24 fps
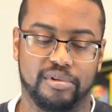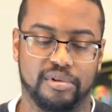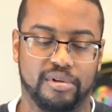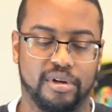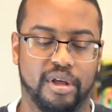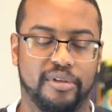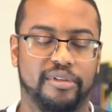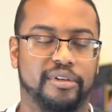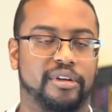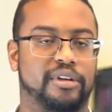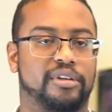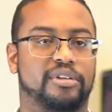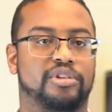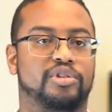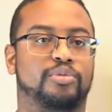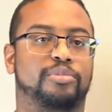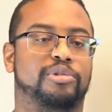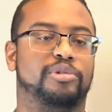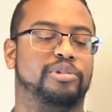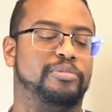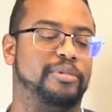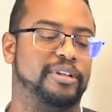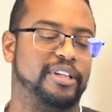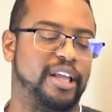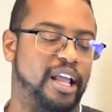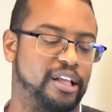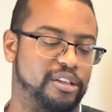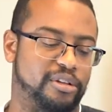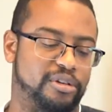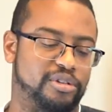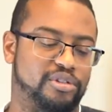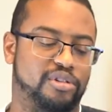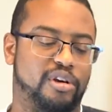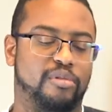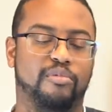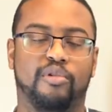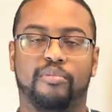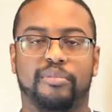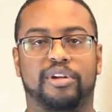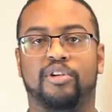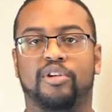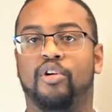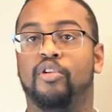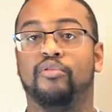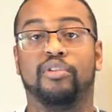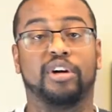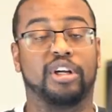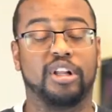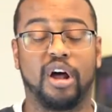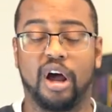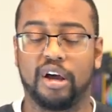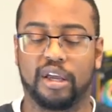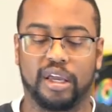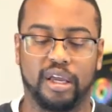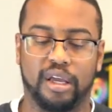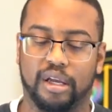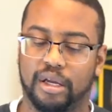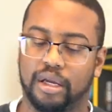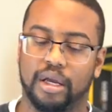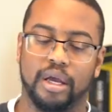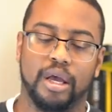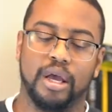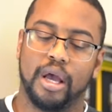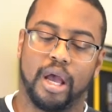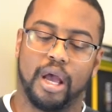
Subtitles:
Nothing super spectacular, so I won't be overclocking.